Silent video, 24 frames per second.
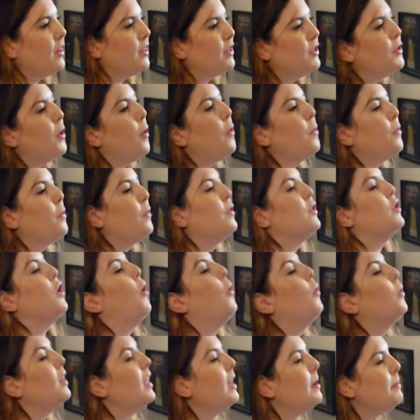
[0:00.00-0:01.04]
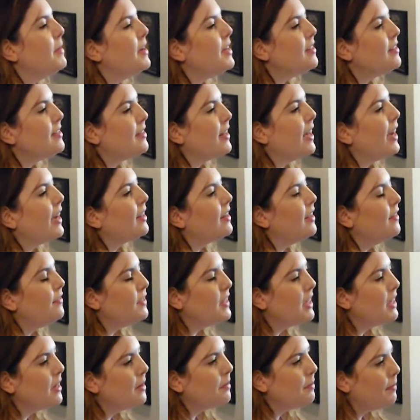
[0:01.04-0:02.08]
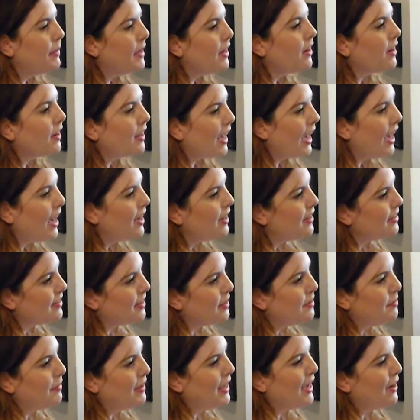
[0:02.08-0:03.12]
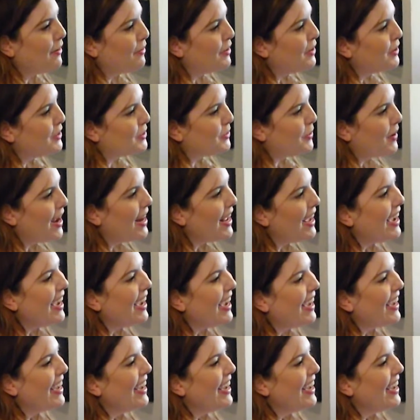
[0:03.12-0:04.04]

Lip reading: don't totally miss like lifting beer kegs and being real sweaty